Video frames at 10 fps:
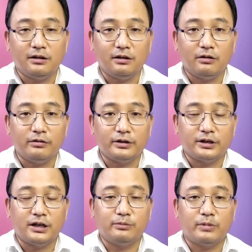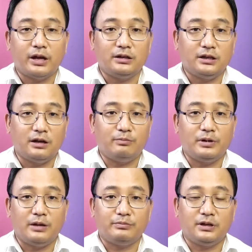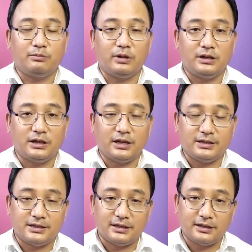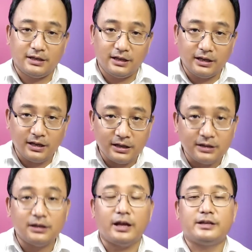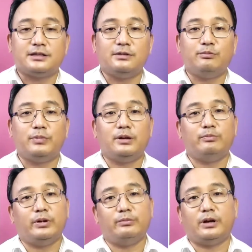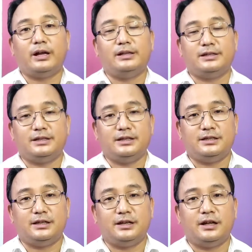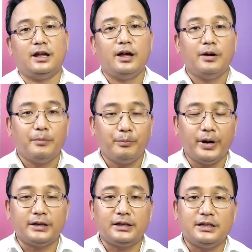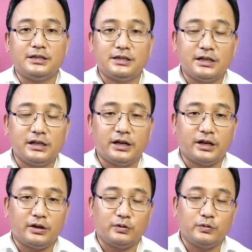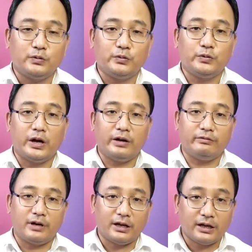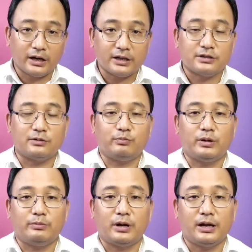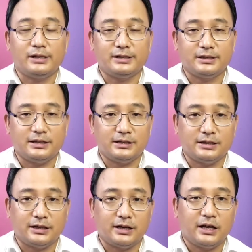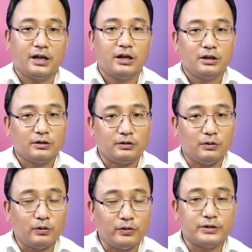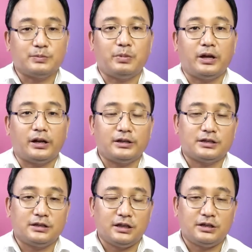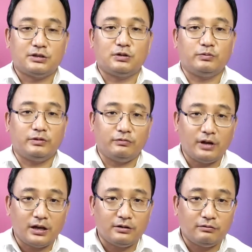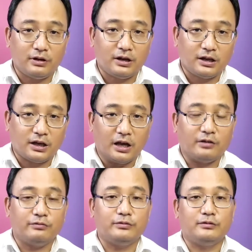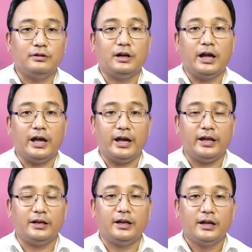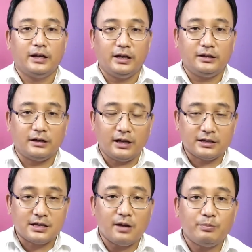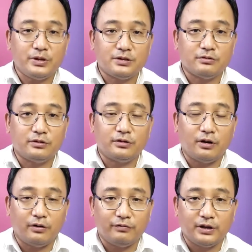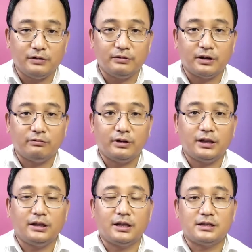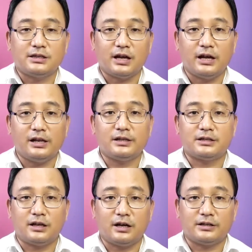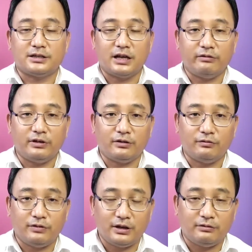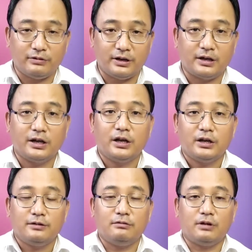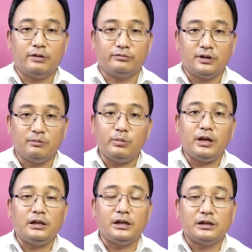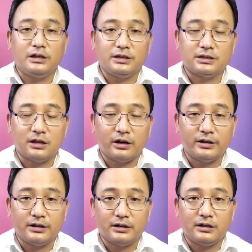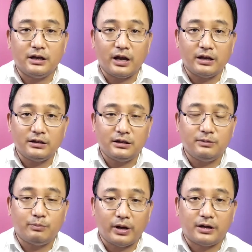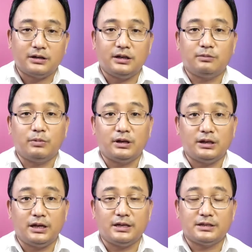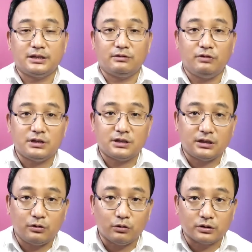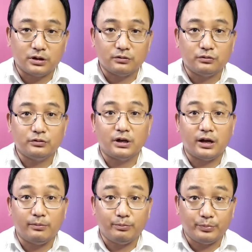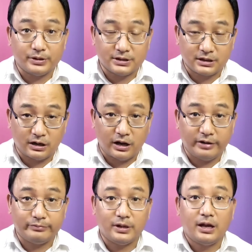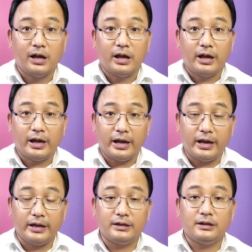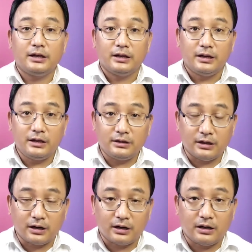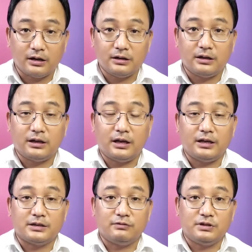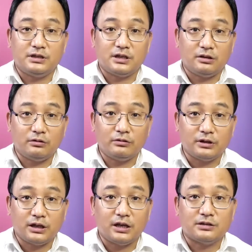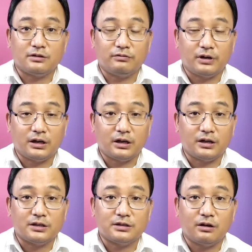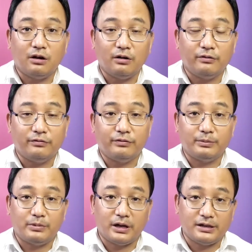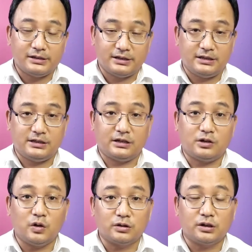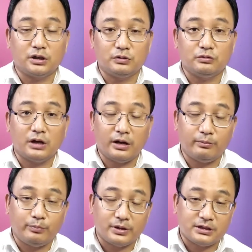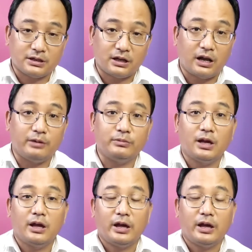long-term anti-epileptic medication in a simple febrile seizure. But in children who have recurrence of febrile seizure, those parents needs to be very, very careful. And in the next episode of fever, when the child starts having fever, you have to immediately start the antipyretic medication which the doctor would have prescribed. And in the recurrent case, which is a known case of recurrence of febrile seizure, doctor would have prescribed